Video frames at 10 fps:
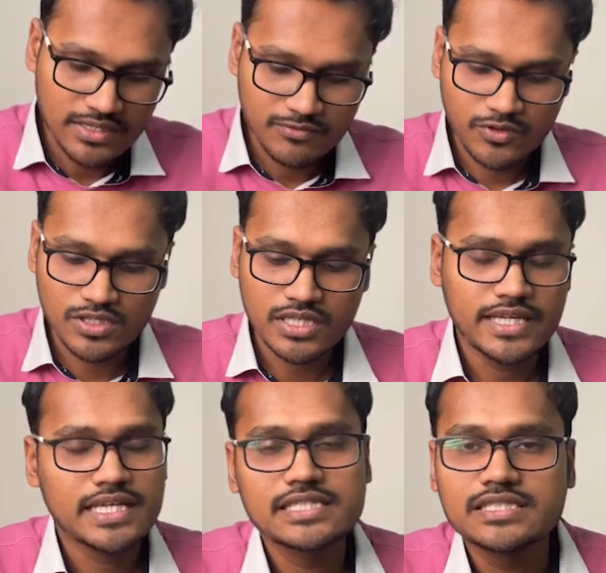for the
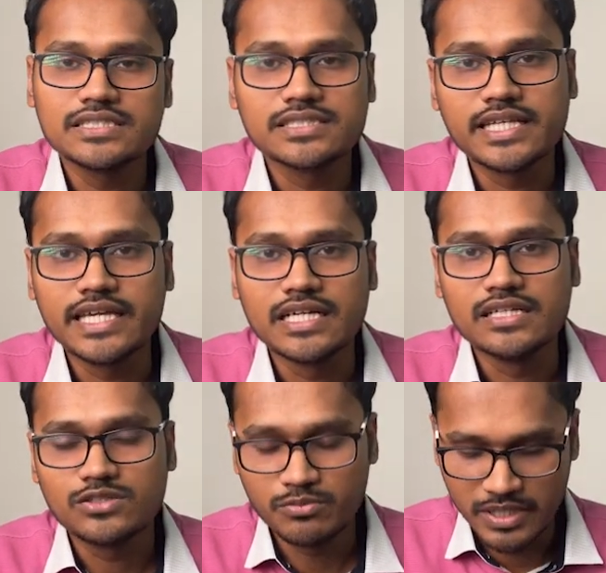next
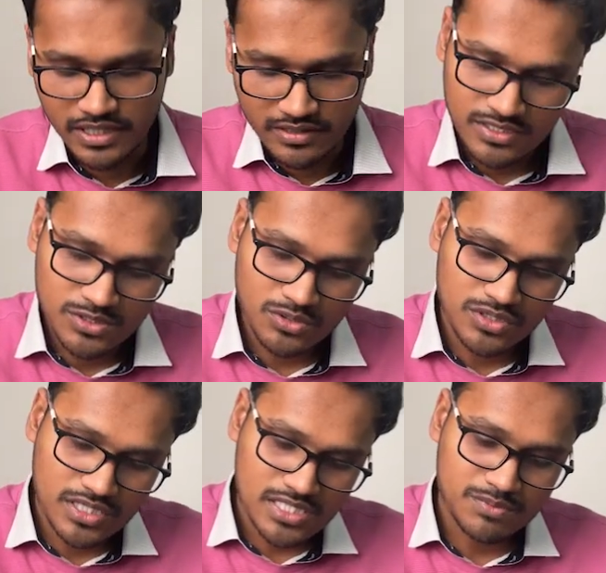cycle to begin. So
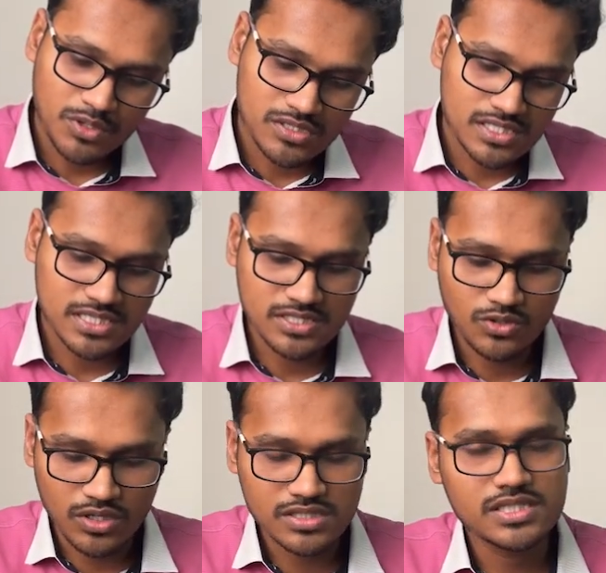this process is
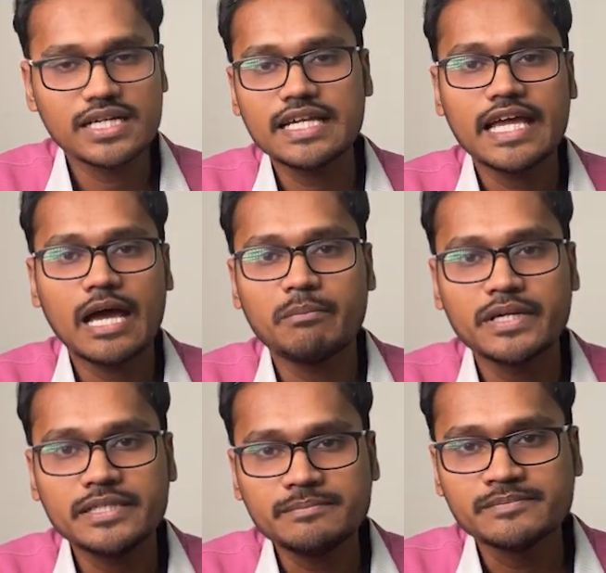constantly
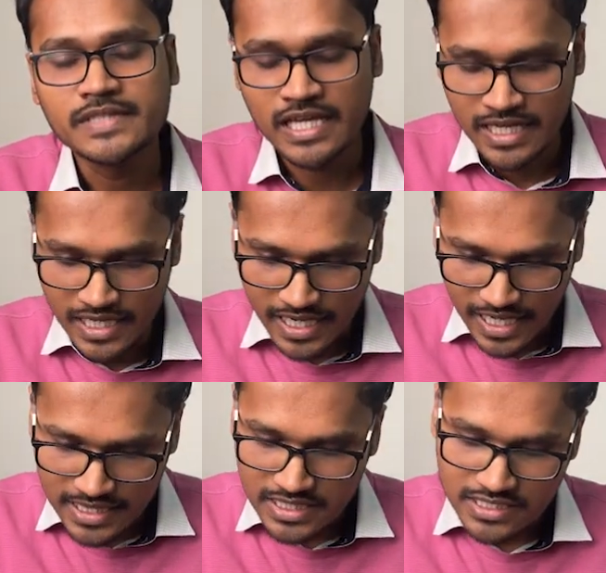happening,
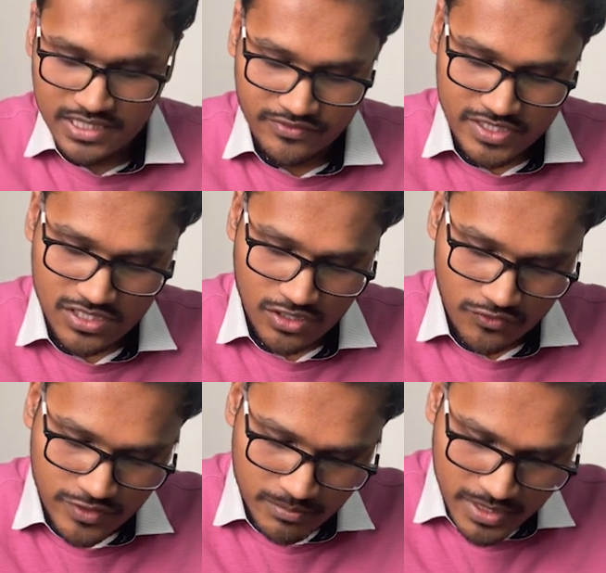and the division
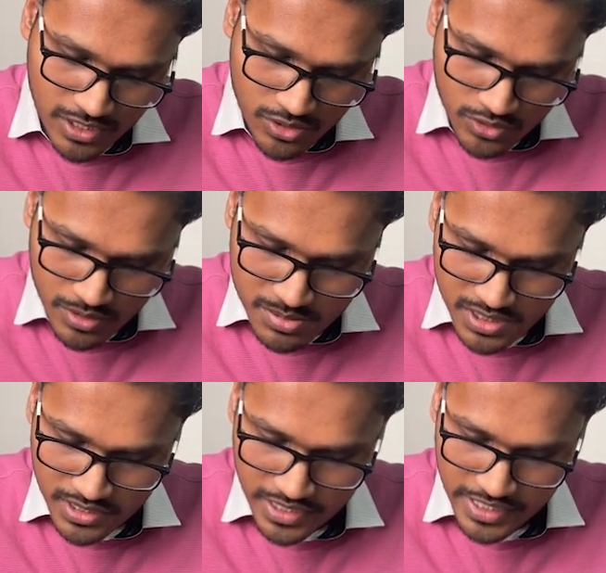of the
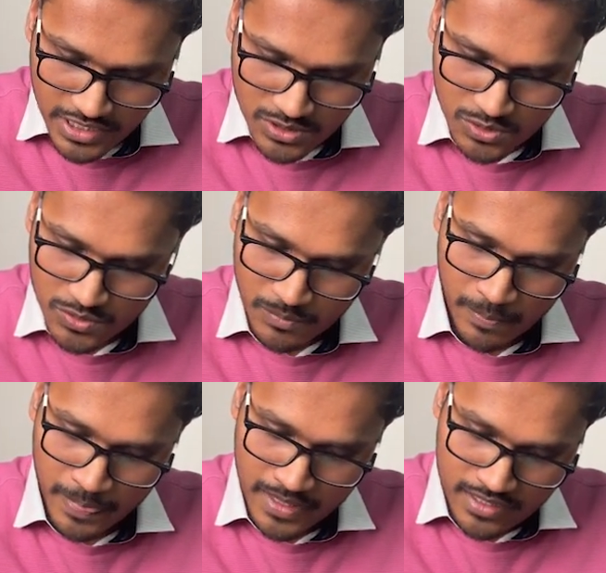metarhodopsin into
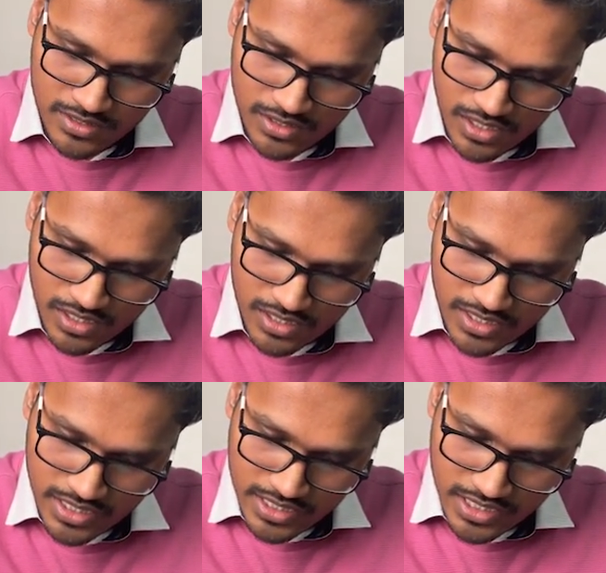the
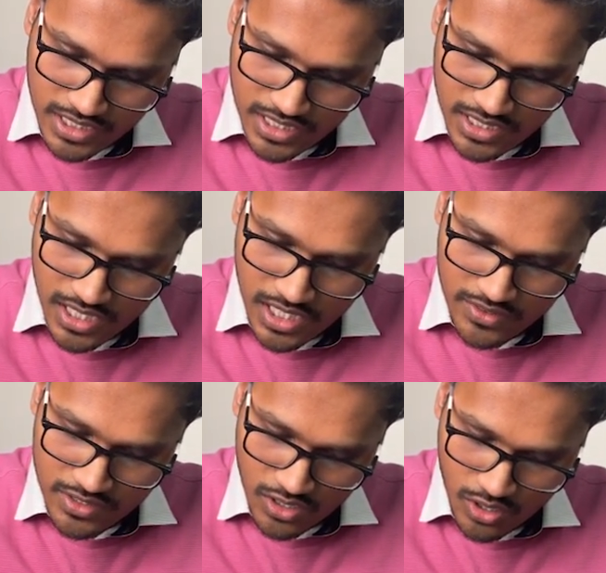retinal
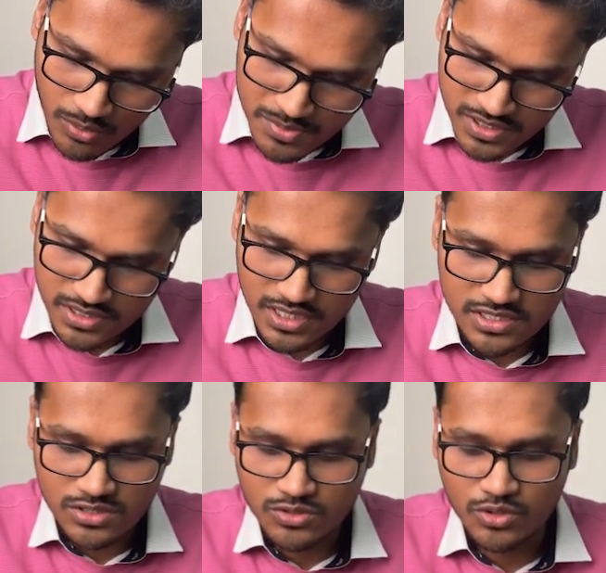and the opsin, that
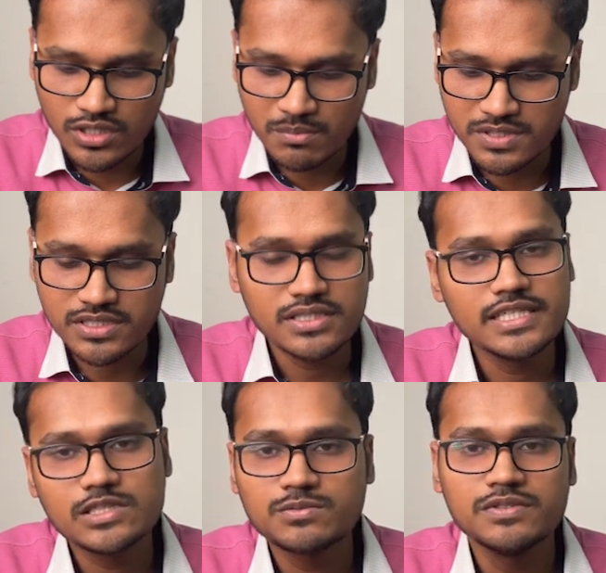is the scotopsin,
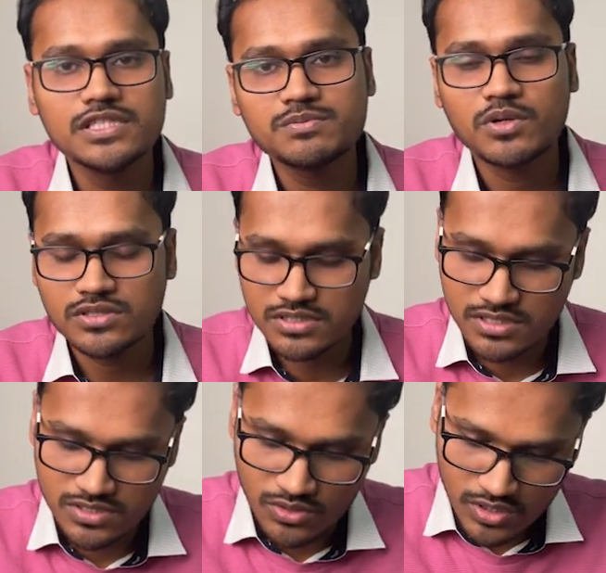is this process
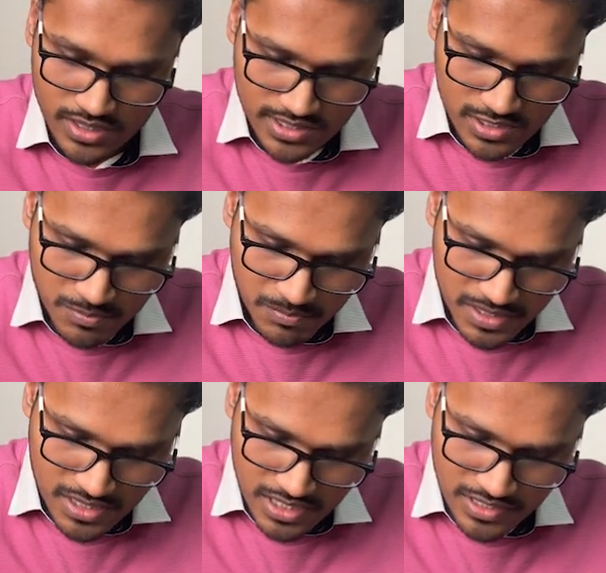is called as a
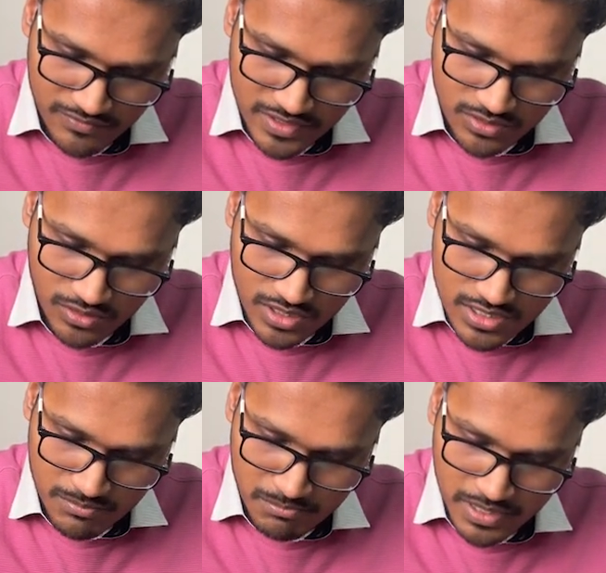special name with called
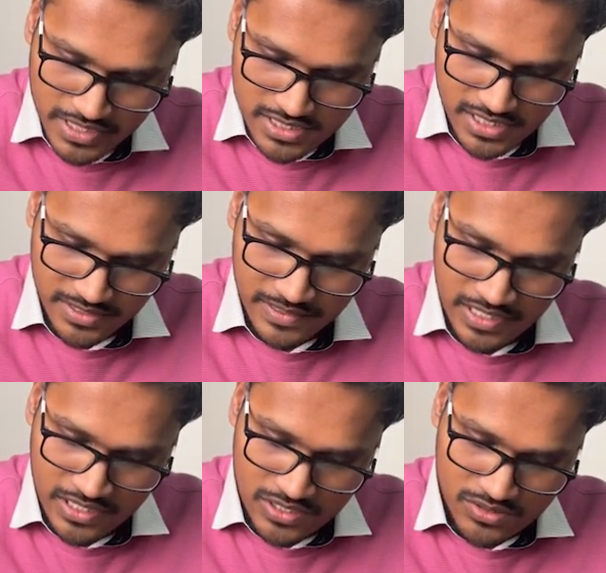as bleaching.
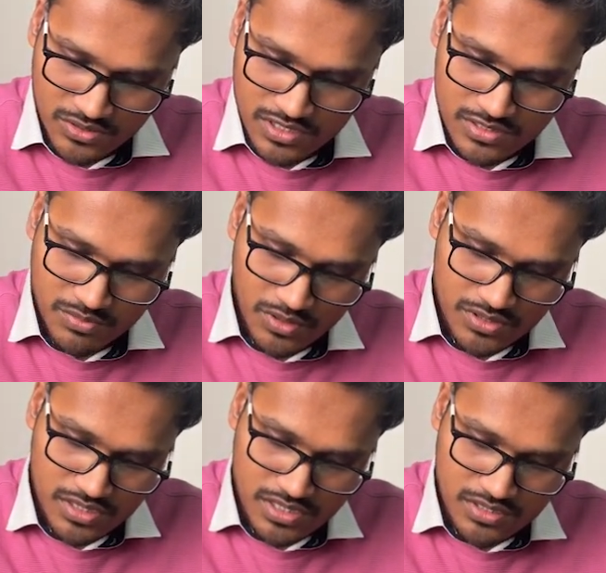So this
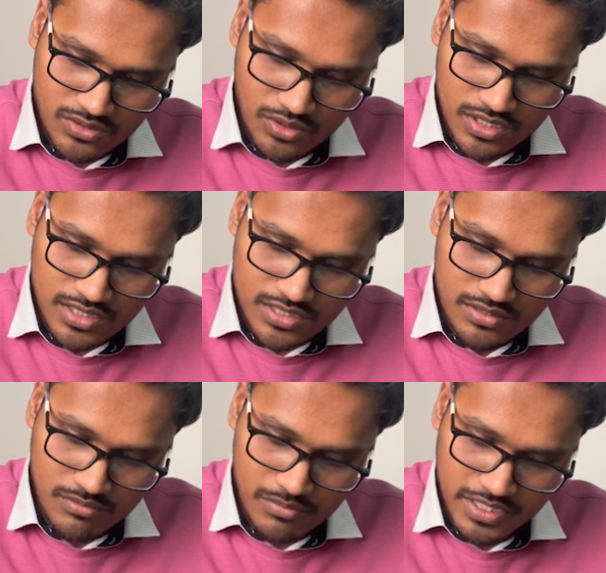process is called as
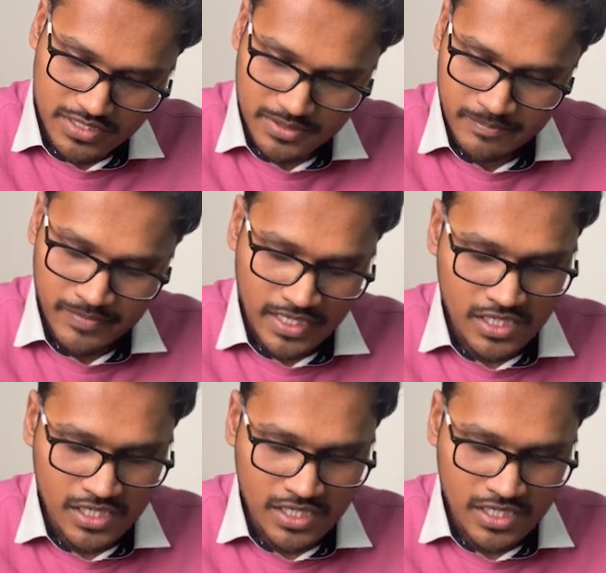bleaching.